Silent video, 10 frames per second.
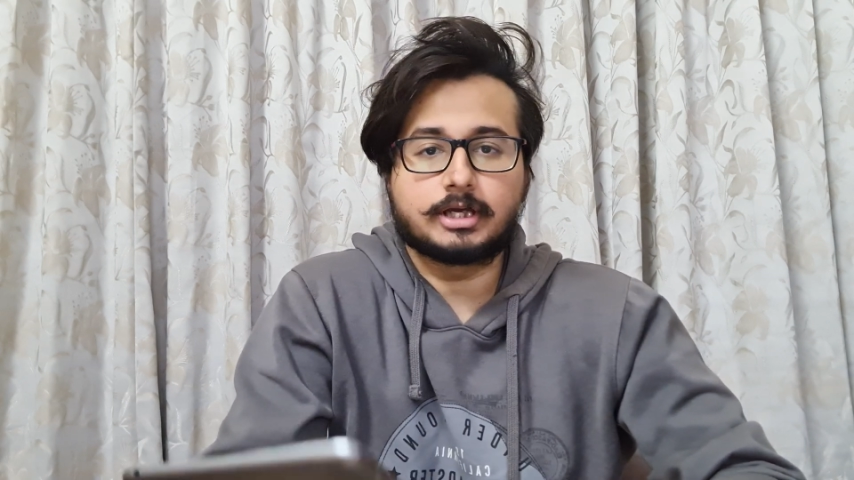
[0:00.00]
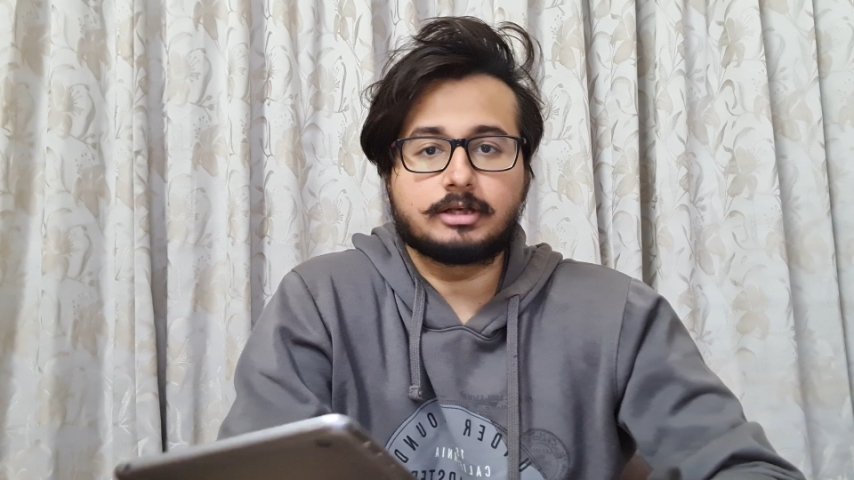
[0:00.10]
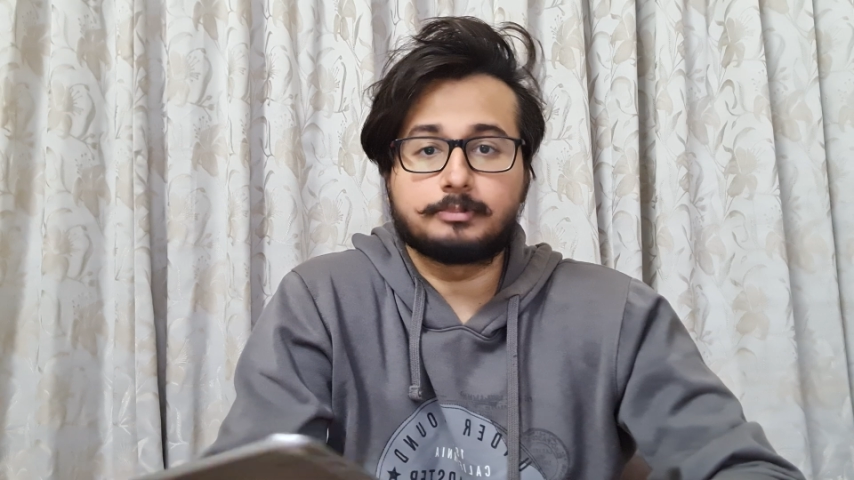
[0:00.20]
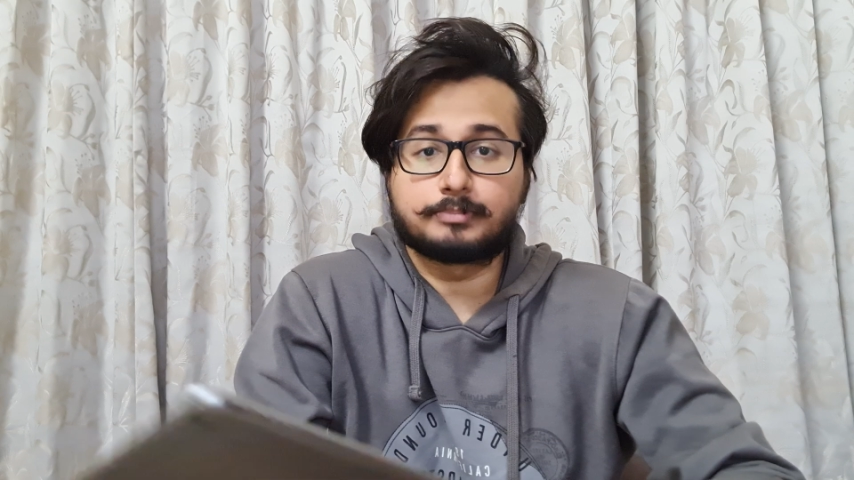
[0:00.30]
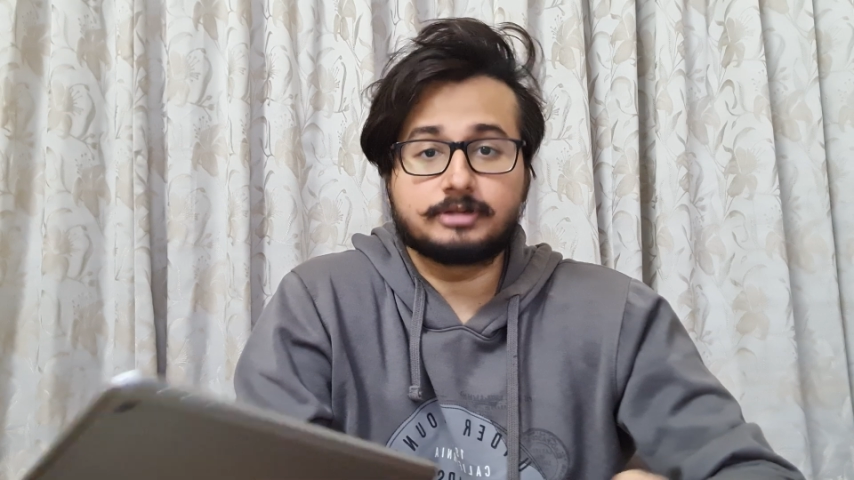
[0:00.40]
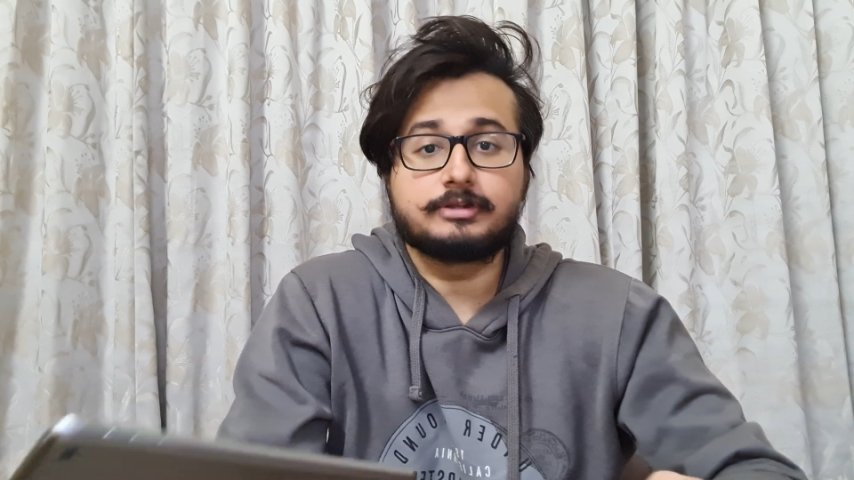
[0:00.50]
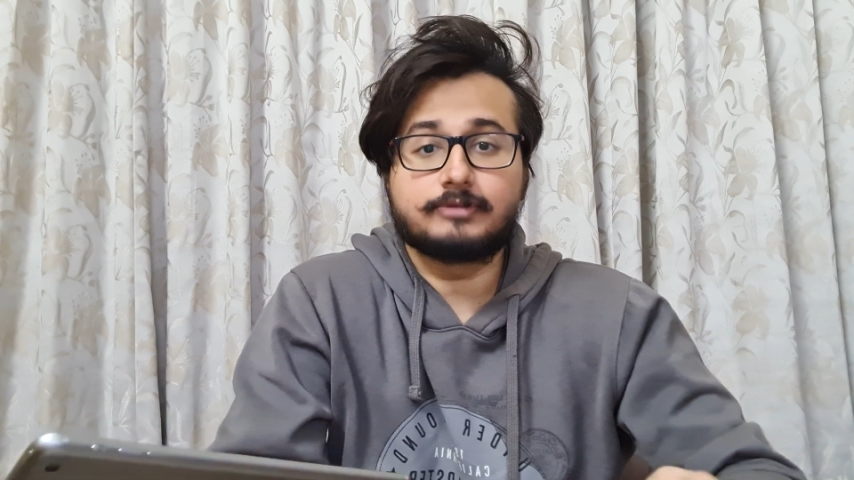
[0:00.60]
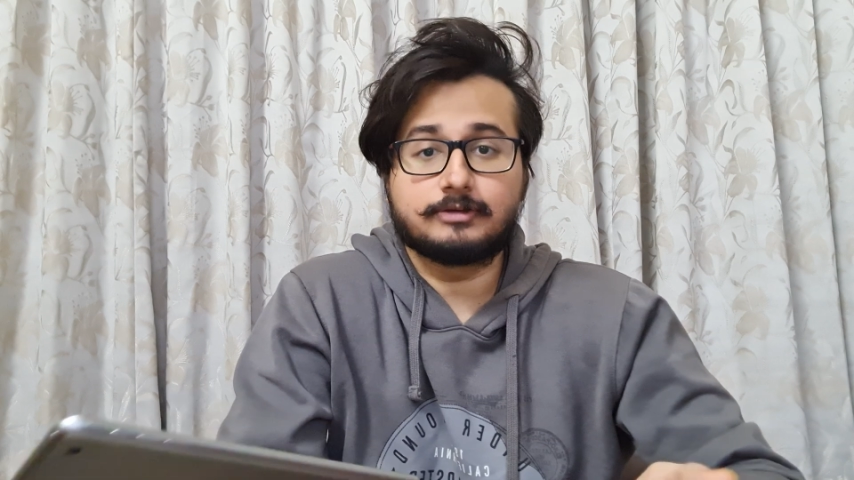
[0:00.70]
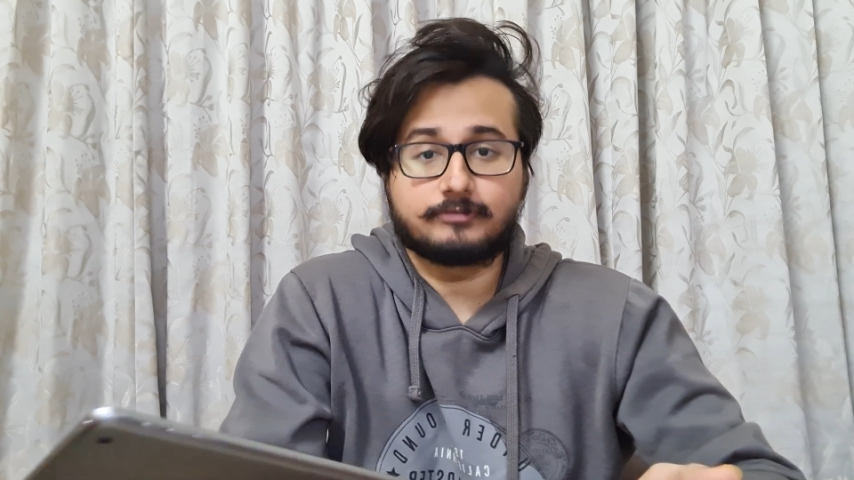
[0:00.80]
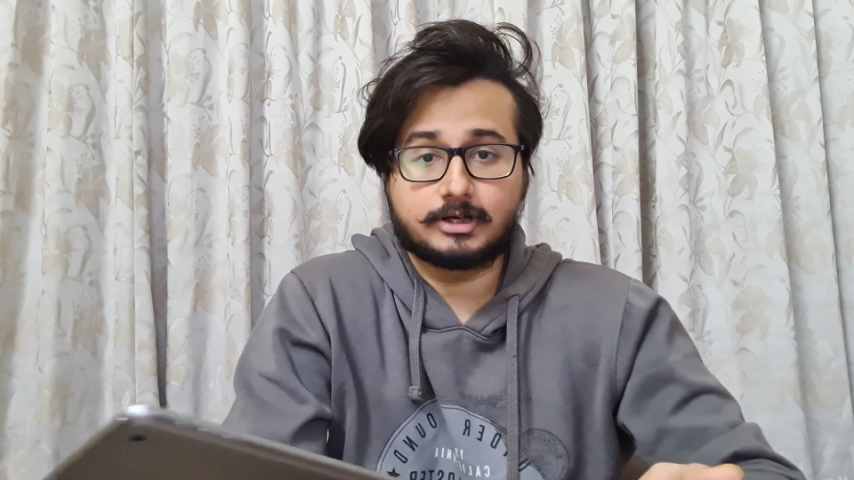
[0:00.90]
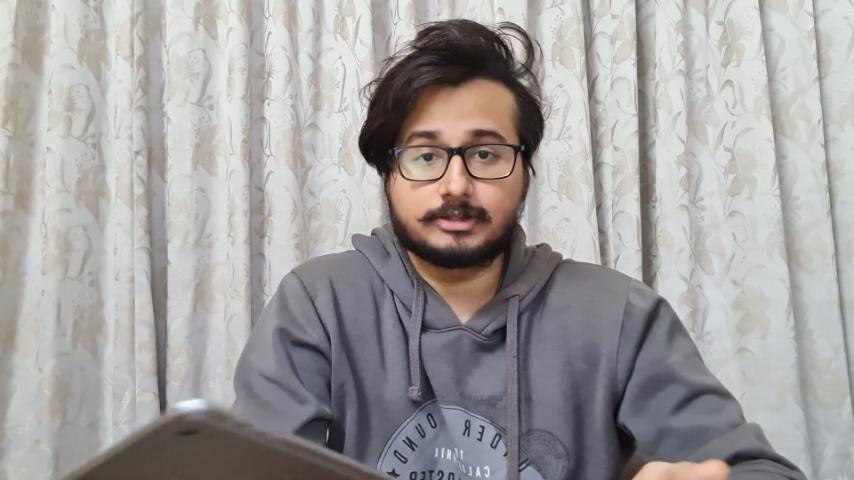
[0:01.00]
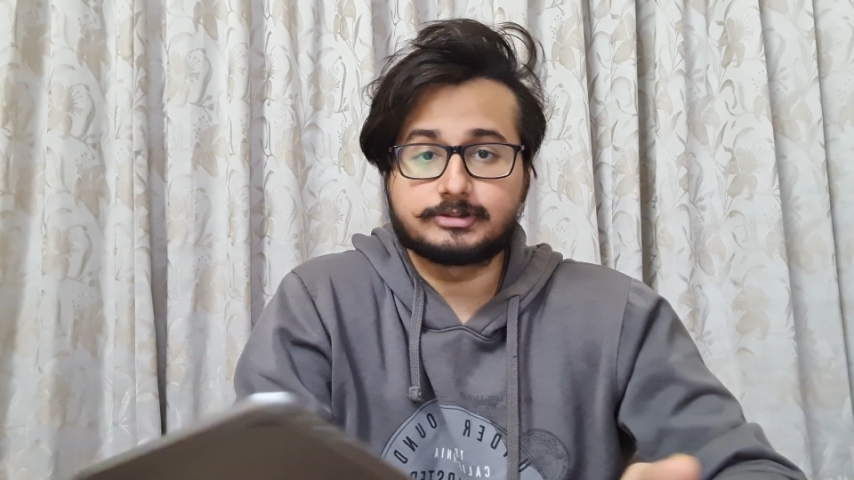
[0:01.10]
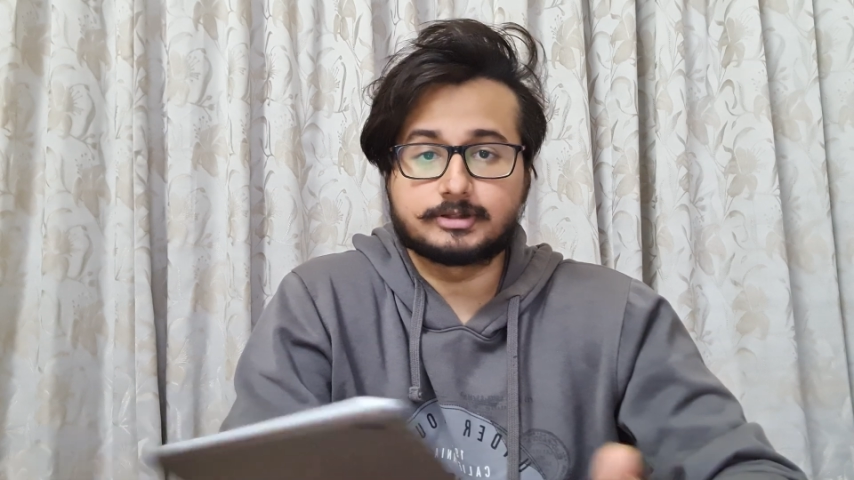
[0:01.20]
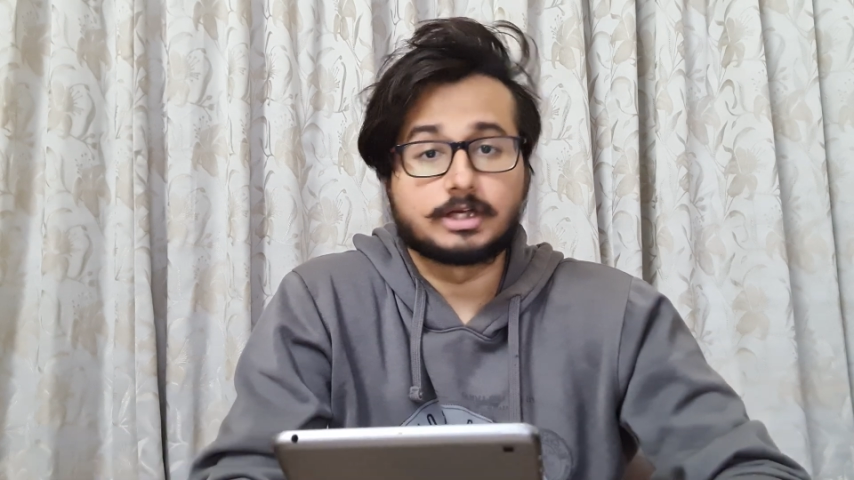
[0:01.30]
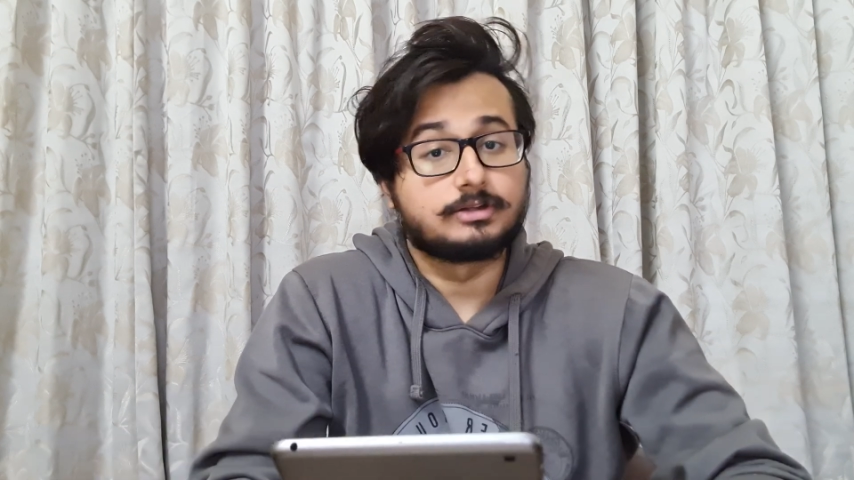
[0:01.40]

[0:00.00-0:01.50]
in impressively fast,